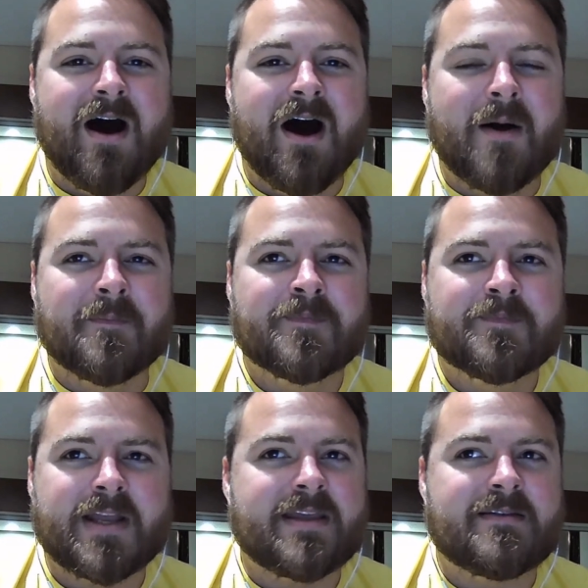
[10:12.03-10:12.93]
um,
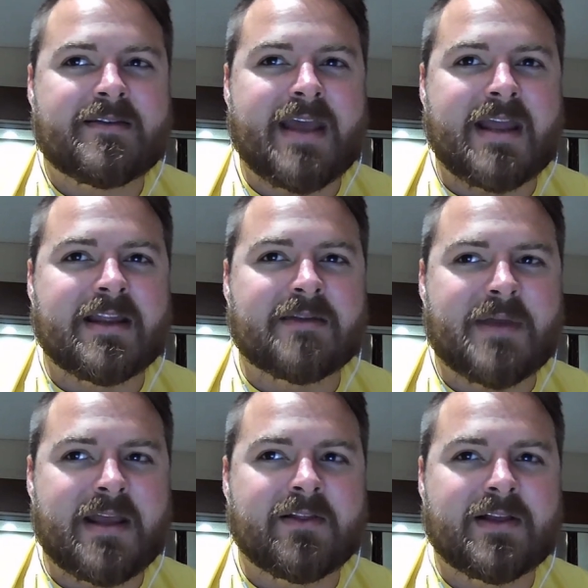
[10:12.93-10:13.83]
but Keenan
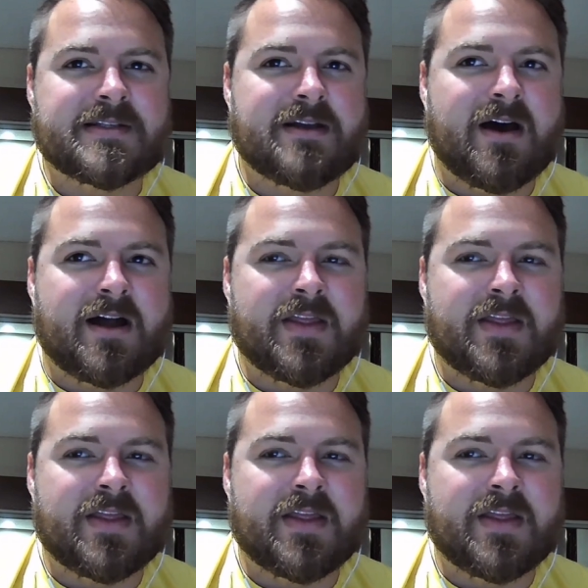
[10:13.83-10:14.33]
Pili's done,